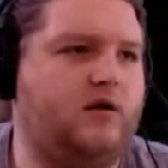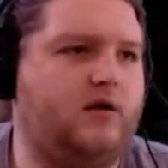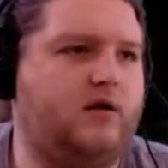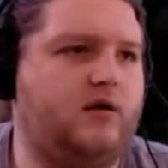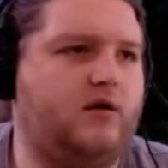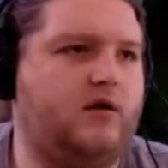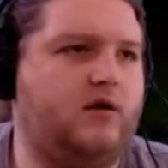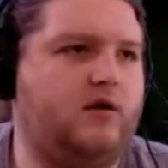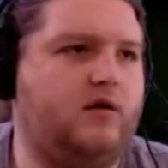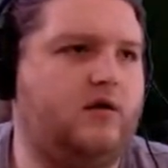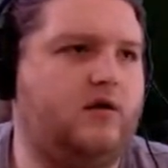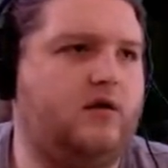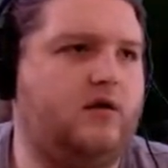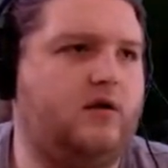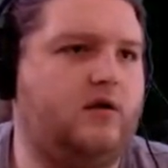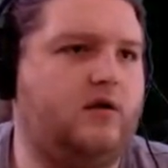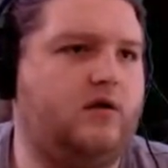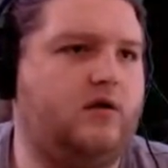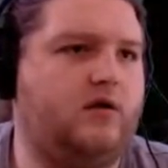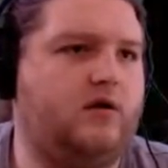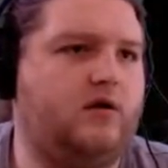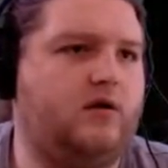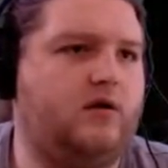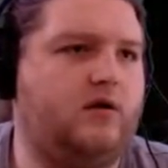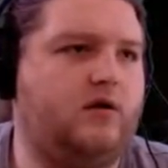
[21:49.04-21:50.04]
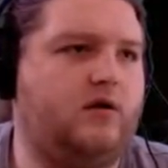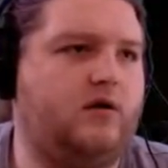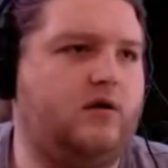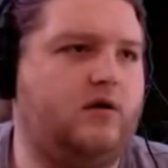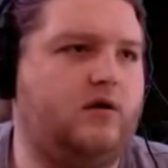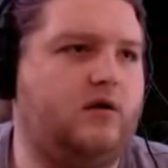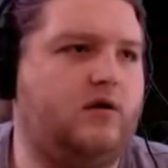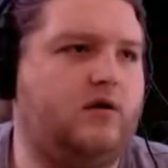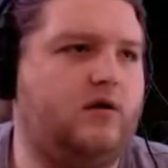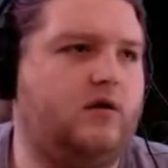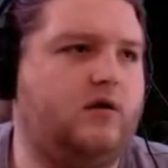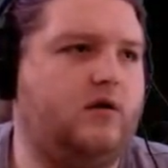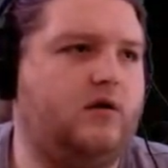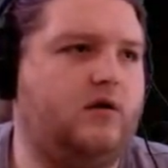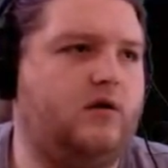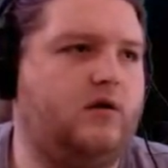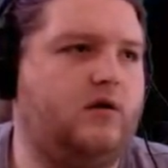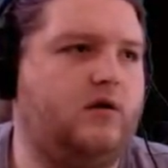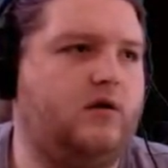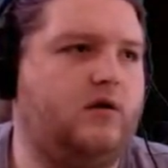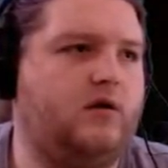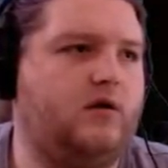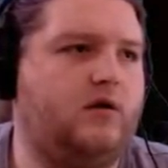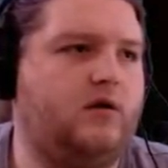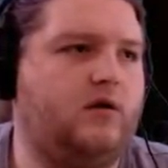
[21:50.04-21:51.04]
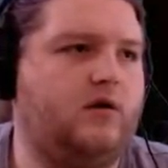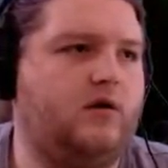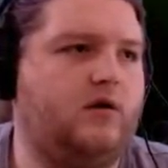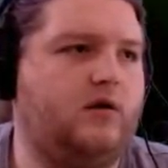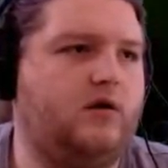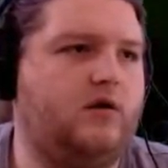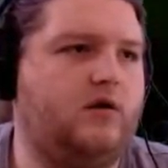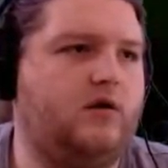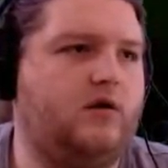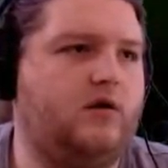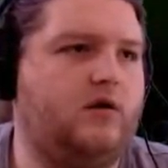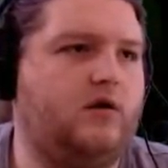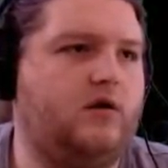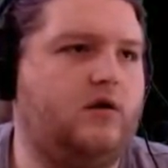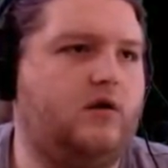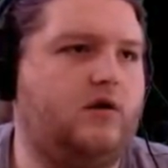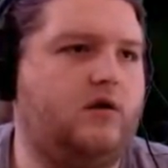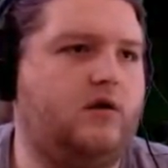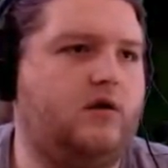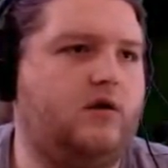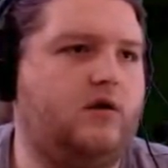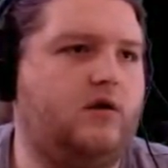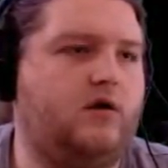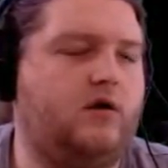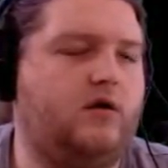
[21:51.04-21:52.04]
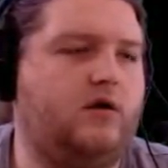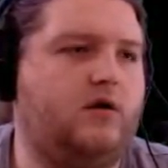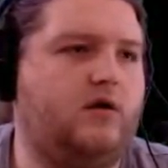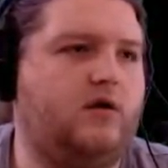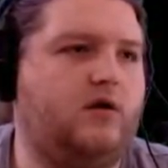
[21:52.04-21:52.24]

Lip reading: No one is speaking in this clip.